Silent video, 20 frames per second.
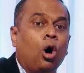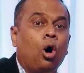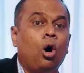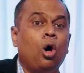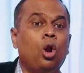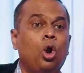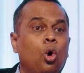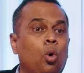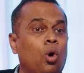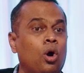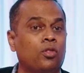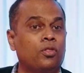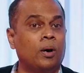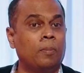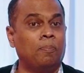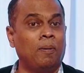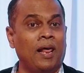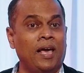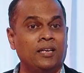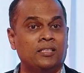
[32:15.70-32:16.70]
all over the
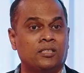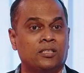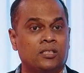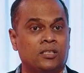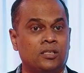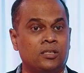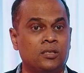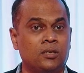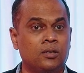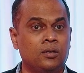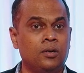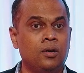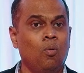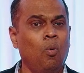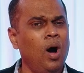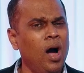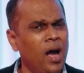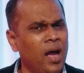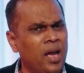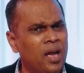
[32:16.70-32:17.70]
place.
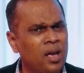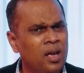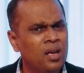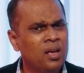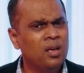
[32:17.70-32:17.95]
Why?